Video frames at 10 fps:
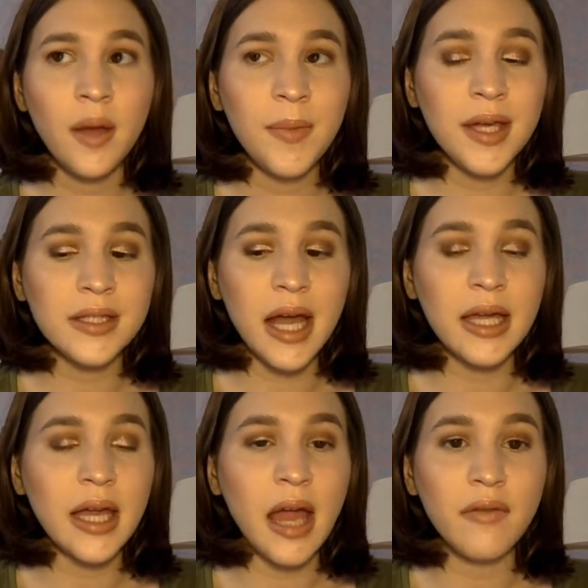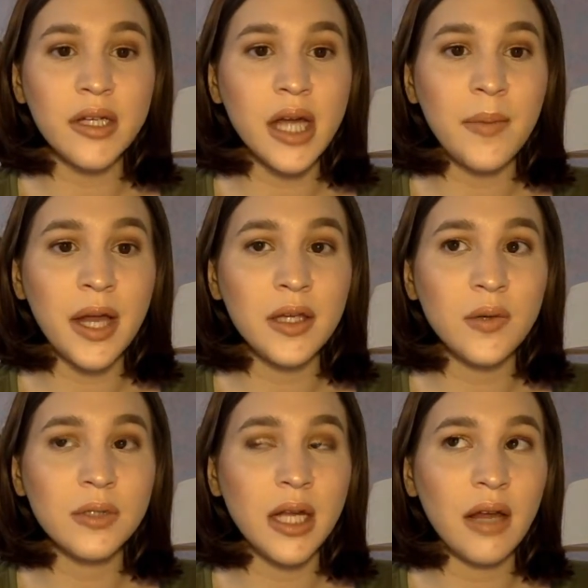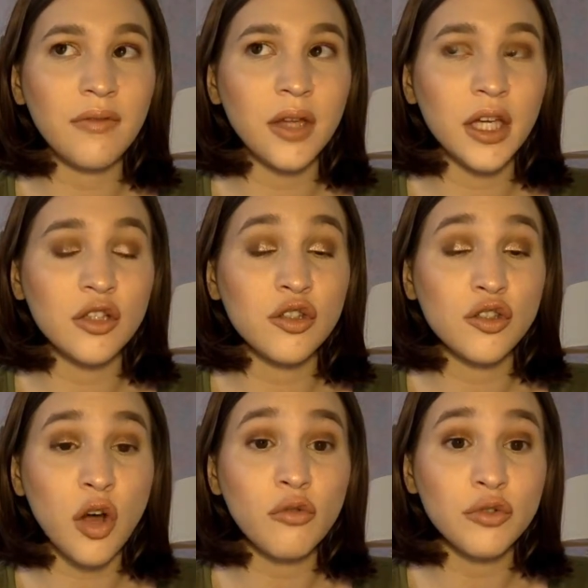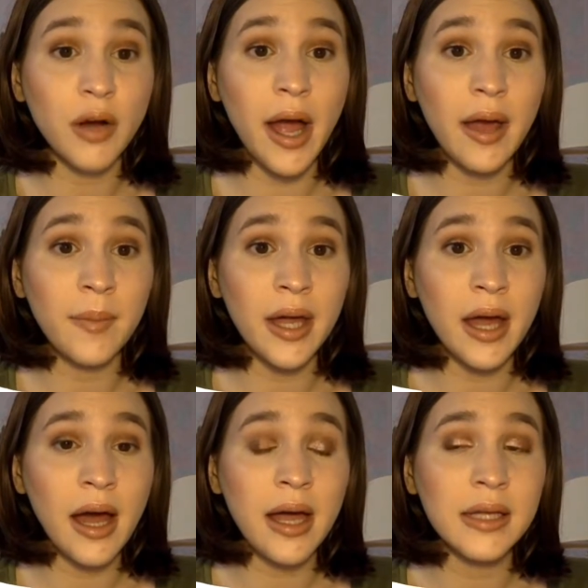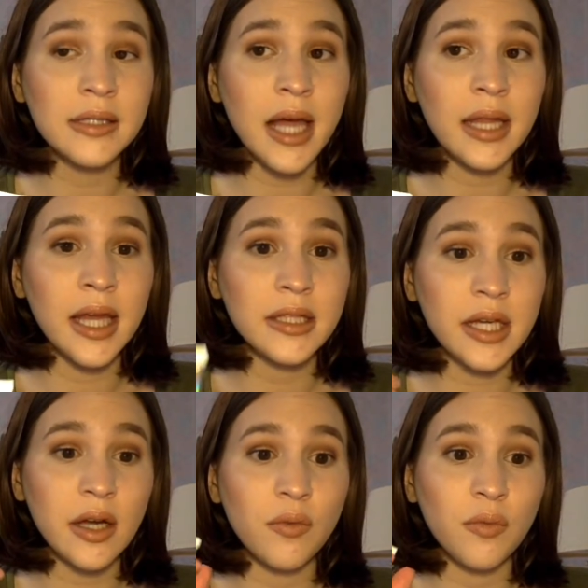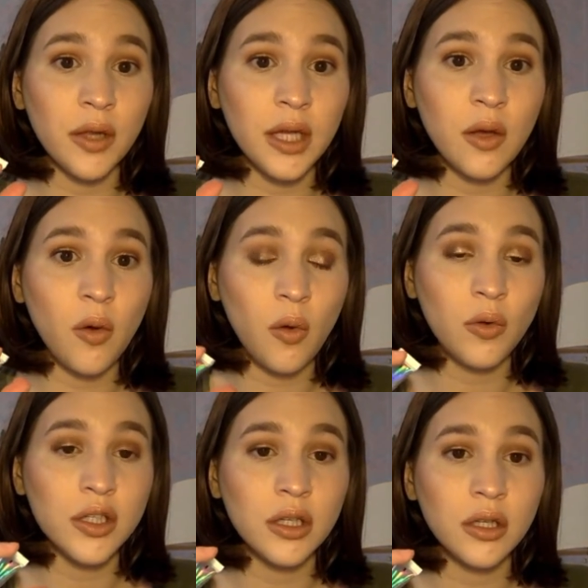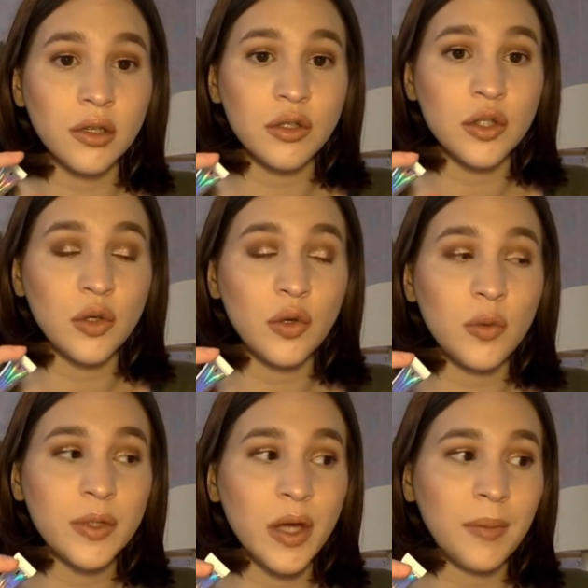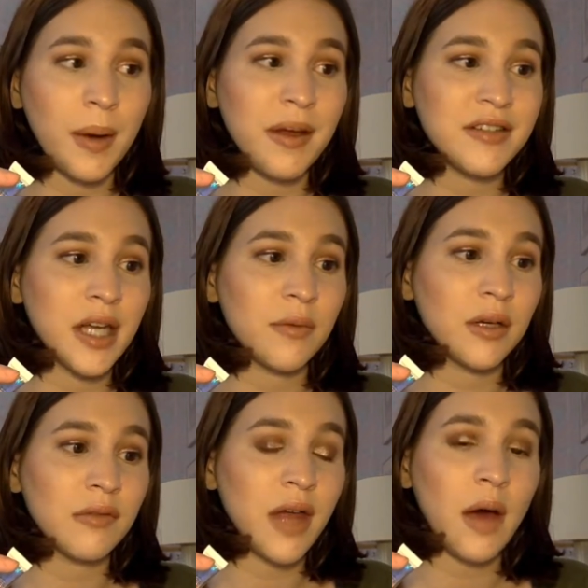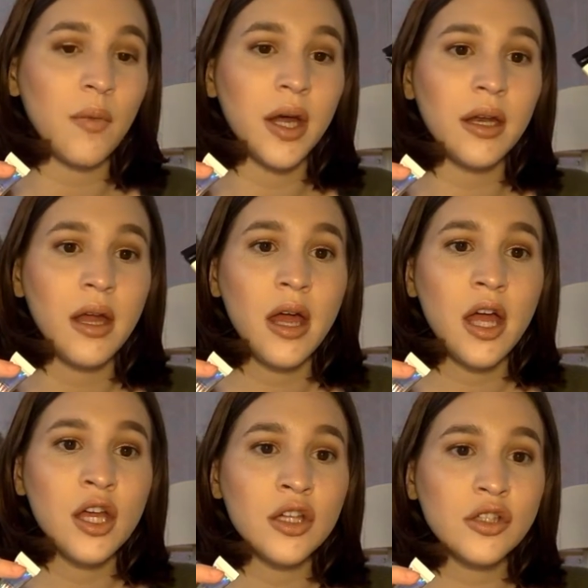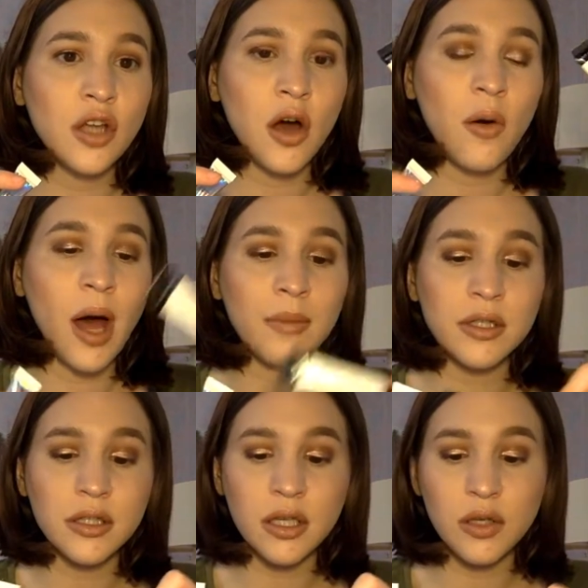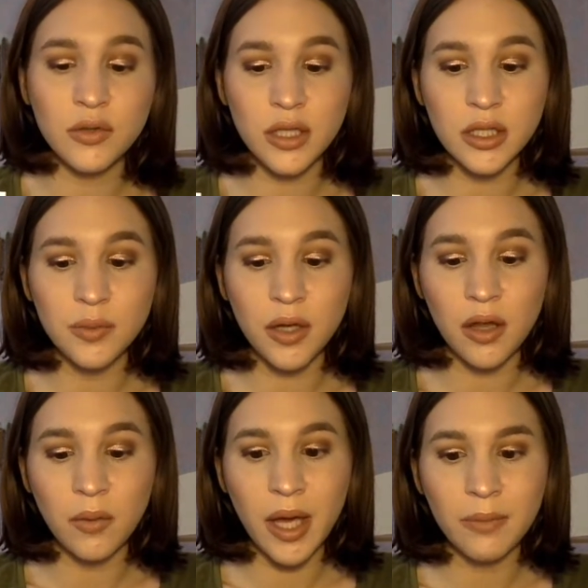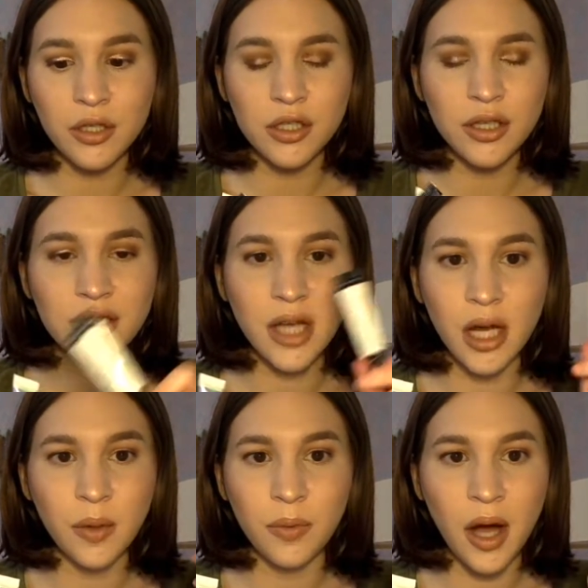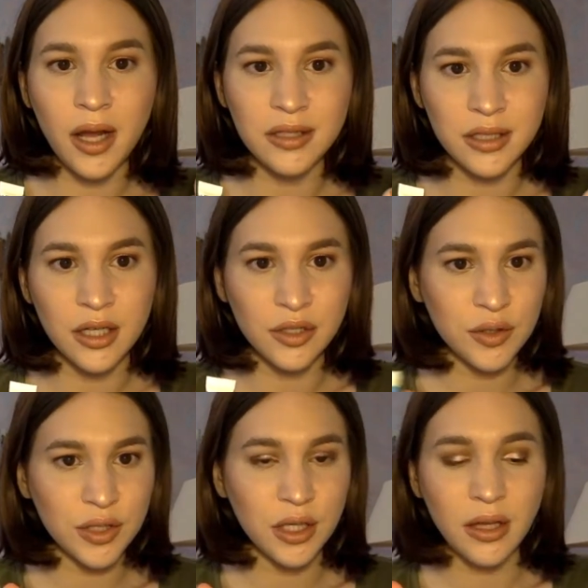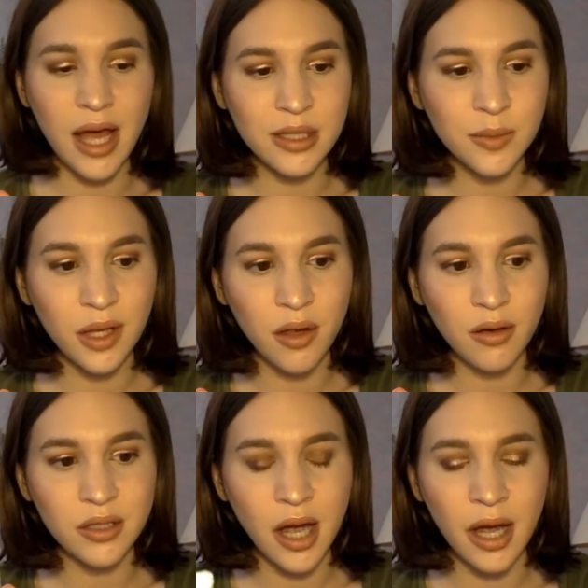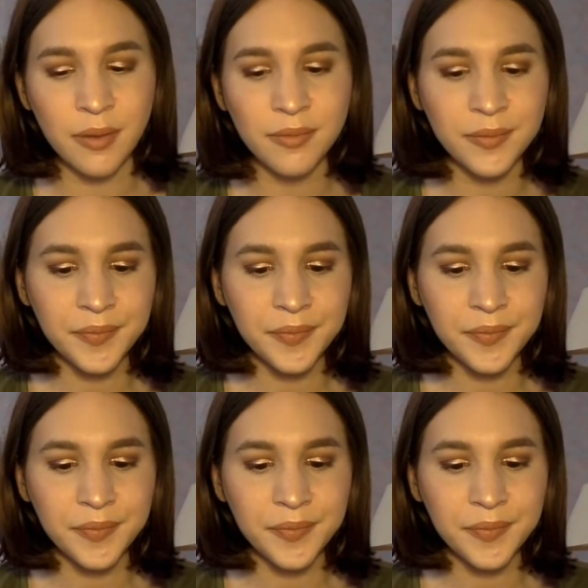because every time I use it, I feel like it's so dry on my eyes, and that's like a really old little tube, so I probably have to get rid of that one. So I'm just going to use this one all the way up. There's still a ton of product in here, so it's going to last me a long time.